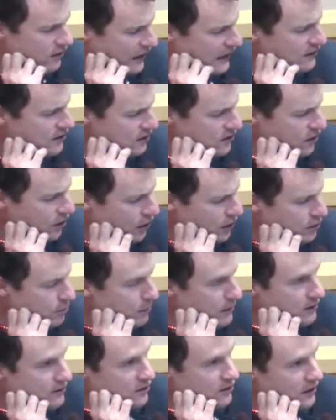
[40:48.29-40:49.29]
that's concerning to
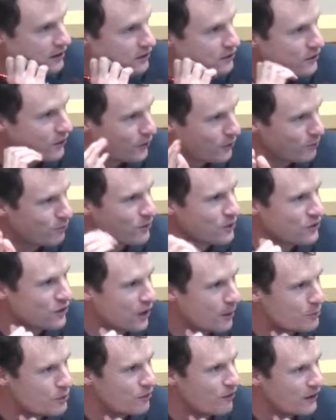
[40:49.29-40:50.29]
me to see. So just an
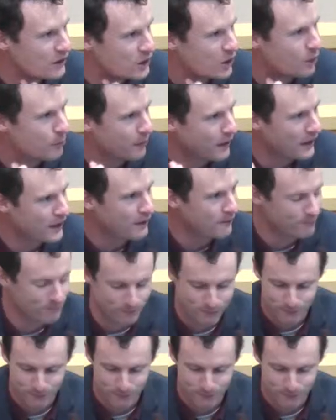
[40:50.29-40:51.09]
observation I'll make.